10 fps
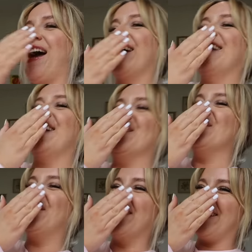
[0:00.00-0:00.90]
and
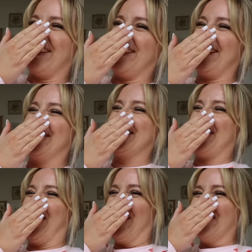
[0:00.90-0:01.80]
the police
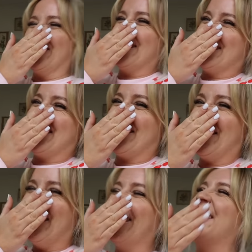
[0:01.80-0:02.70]

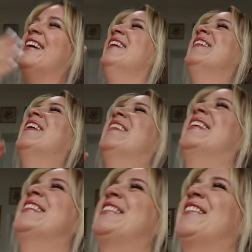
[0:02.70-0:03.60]
officer
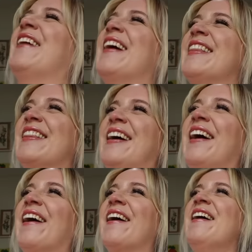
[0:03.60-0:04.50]
was right
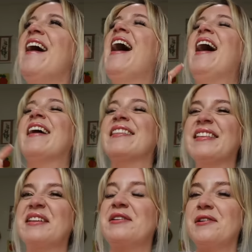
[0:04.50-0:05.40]
there
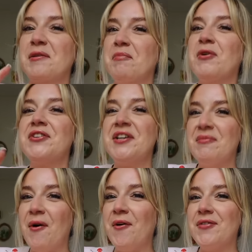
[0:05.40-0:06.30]
and literally pulled
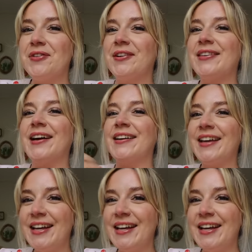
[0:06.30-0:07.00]
him over like